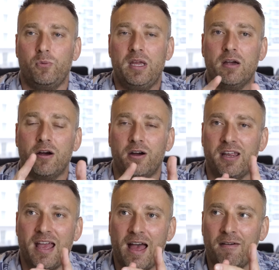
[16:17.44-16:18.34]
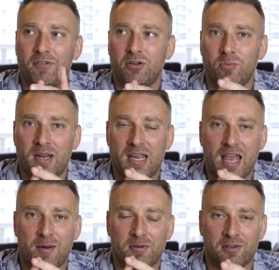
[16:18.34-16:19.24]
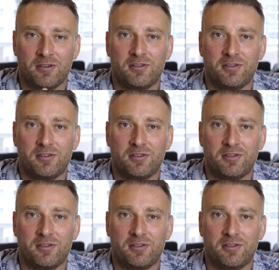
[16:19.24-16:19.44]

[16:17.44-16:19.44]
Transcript: we already have too many Amazon